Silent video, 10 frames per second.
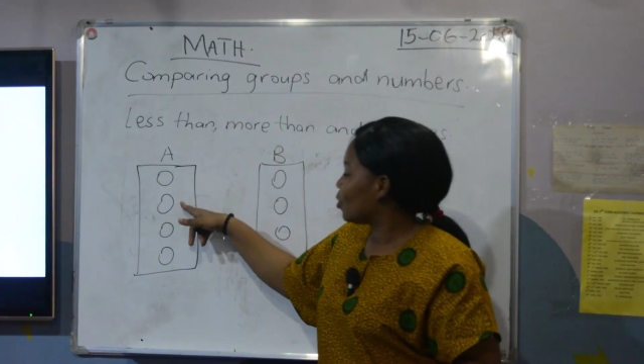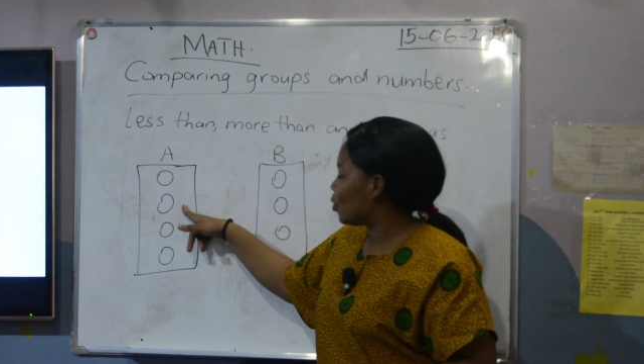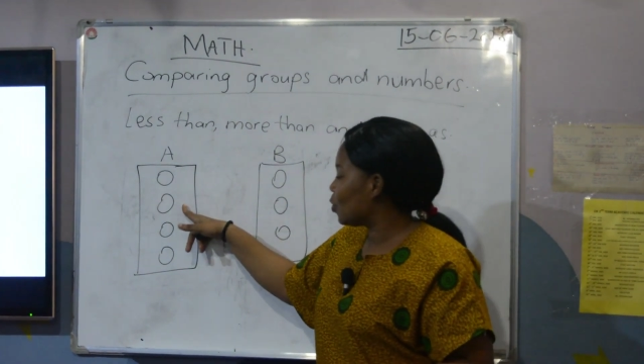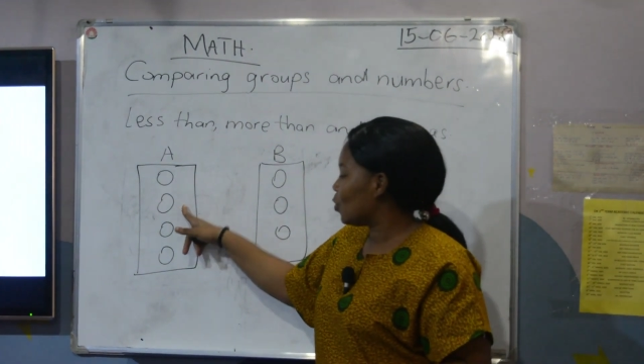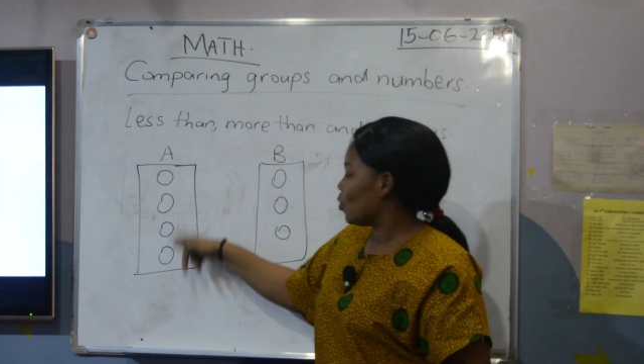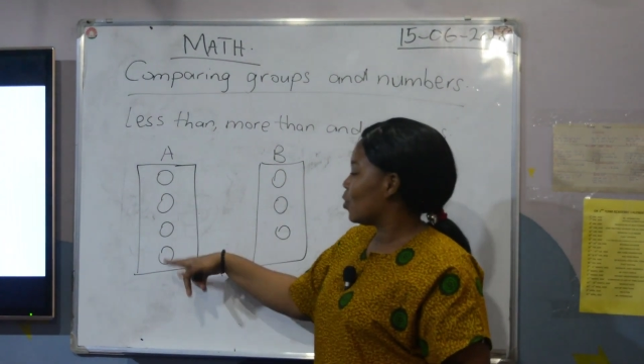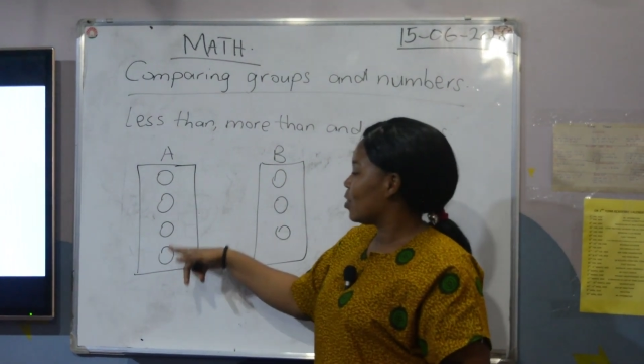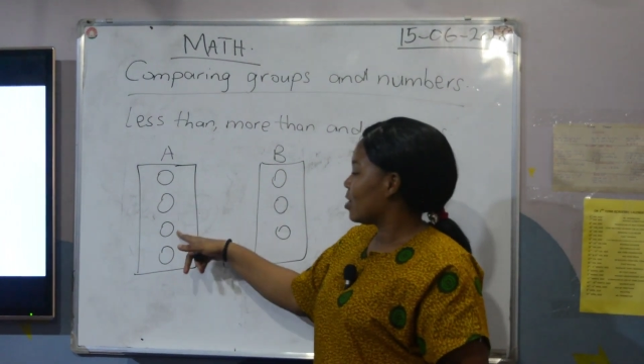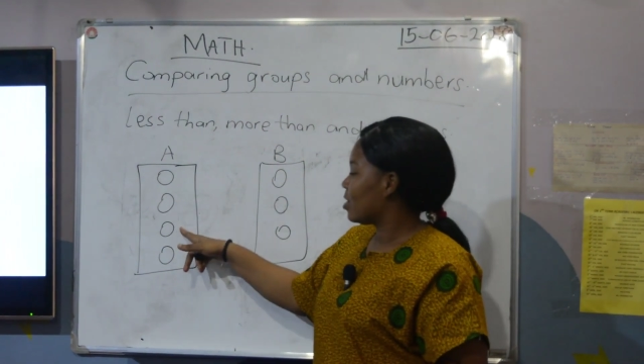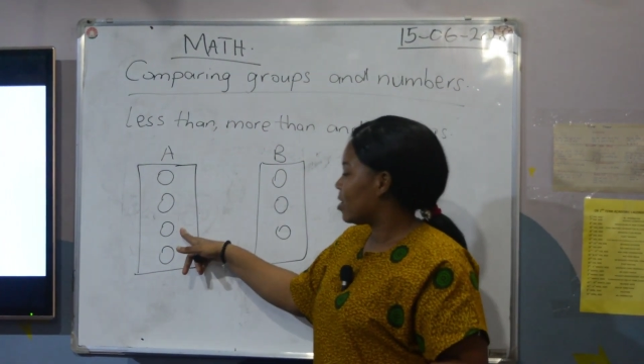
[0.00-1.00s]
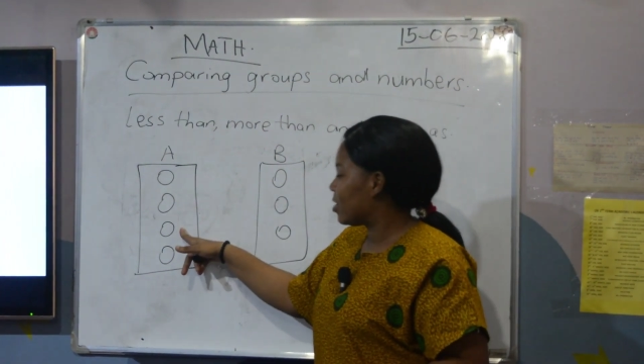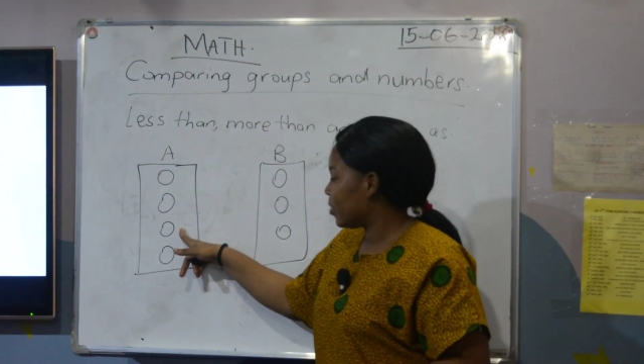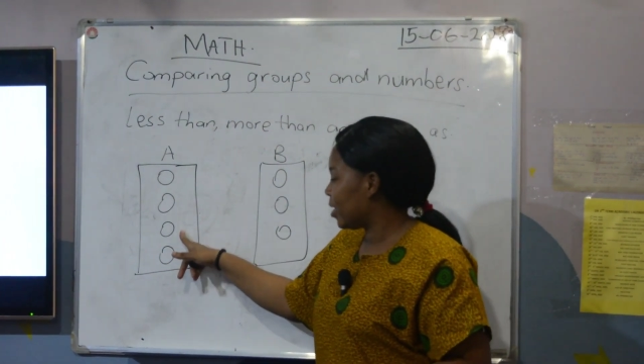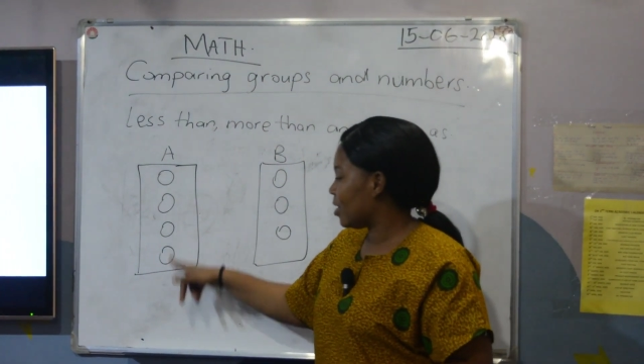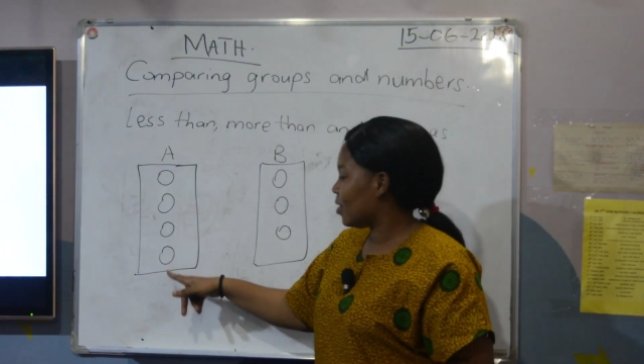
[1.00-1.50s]
2,
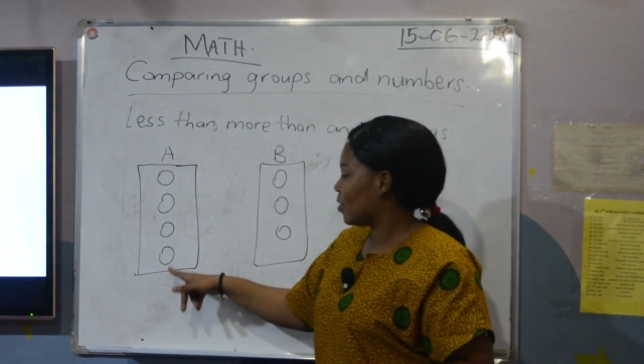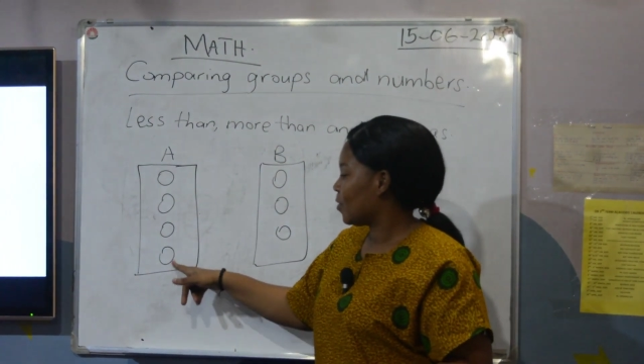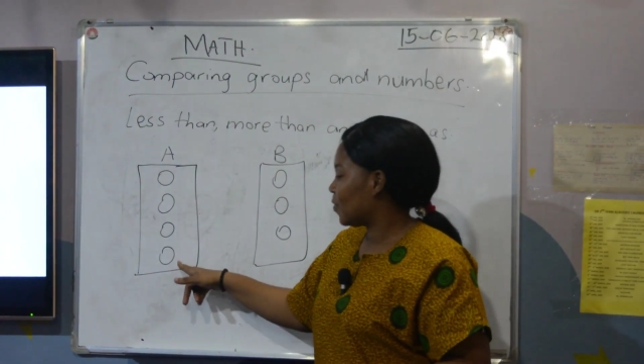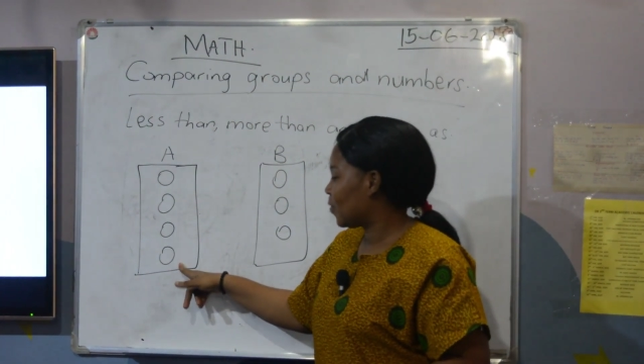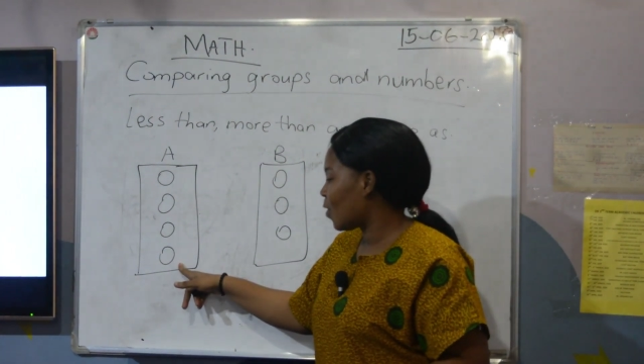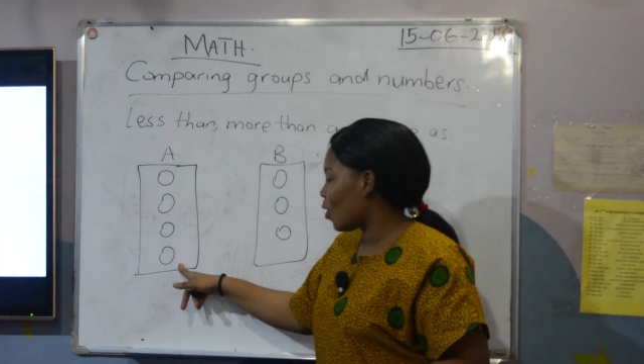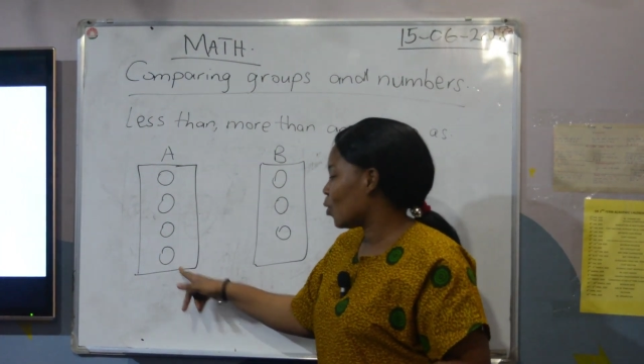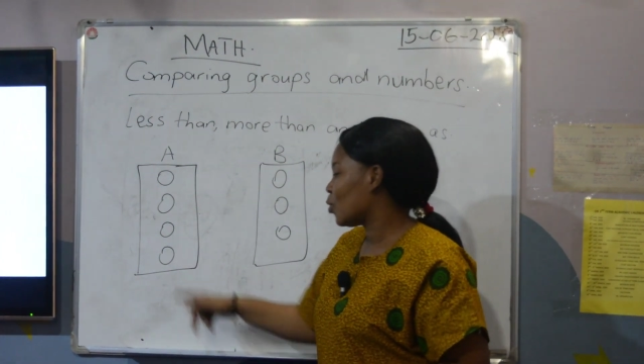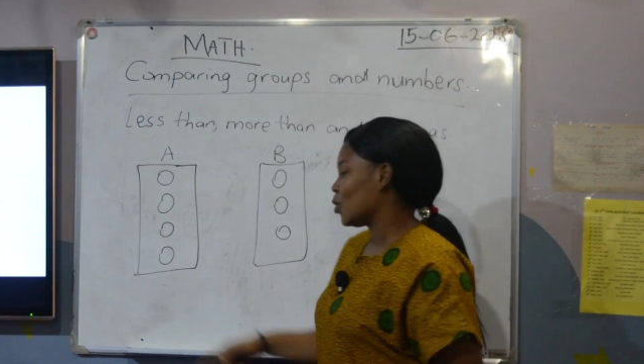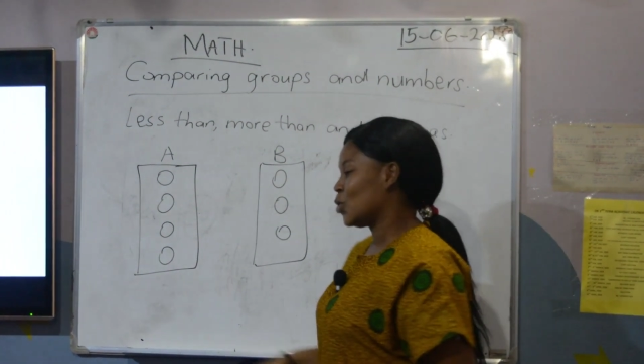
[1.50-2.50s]
3, 4.